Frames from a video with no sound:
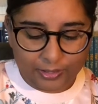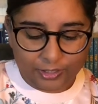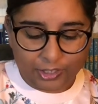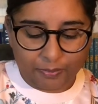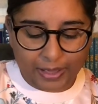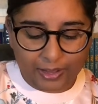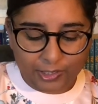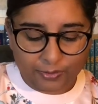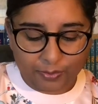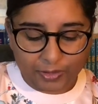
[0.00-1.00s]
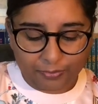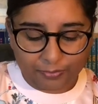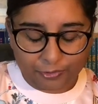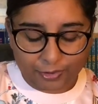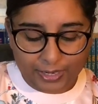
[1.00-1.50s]
She bounced from the
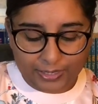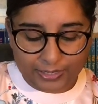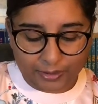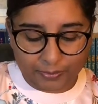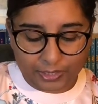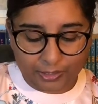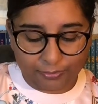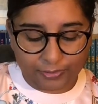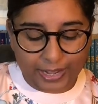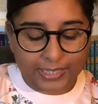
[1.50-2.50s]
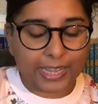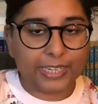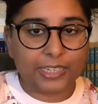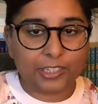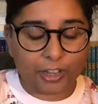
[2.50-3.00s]
tree stump to the
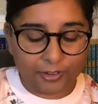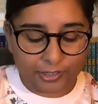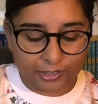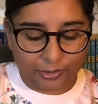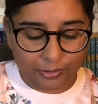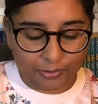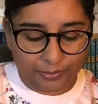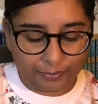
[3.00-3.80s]
flat-headed toadstool.